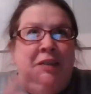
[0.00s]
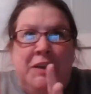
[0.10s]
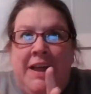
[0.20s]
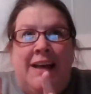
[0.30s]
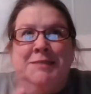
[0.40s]

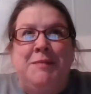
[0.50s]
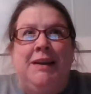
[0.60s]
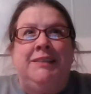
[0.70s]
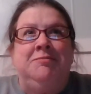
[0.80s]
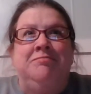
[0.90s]
the last
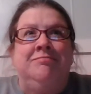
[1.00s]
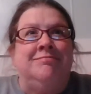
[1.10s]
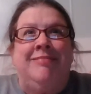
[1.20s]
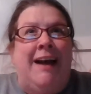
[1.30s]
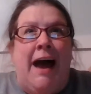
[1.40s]
minute,
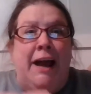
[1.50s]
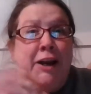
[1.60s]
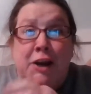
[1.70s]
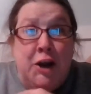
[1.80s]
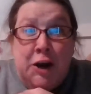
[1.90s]

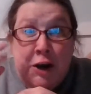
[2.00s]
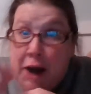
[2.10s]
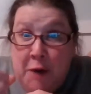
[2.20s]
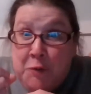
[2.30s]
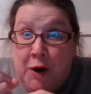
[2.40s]
added
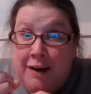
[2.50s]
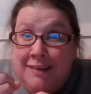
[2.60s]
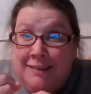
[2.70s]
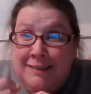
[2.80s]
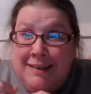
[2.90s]
not one,